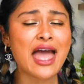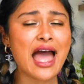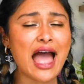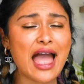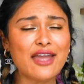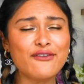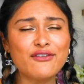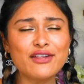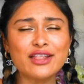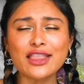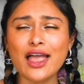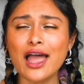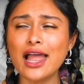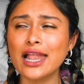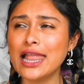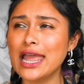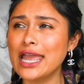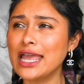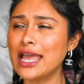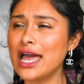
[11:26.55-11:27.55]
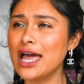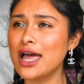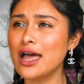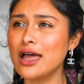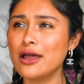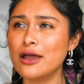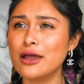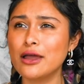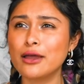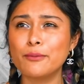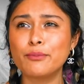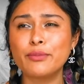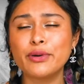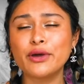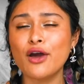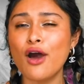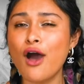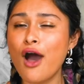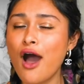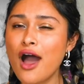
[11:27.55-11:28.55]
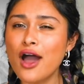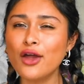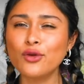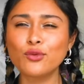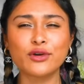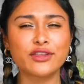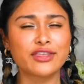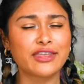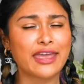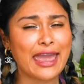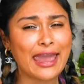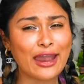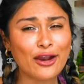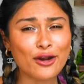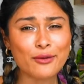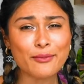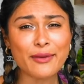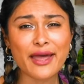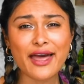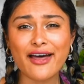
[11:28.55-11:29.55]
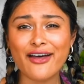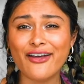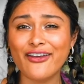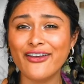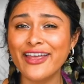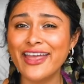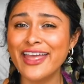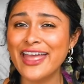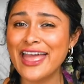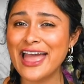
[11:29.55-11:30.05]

I even thought like a pecan with caramel.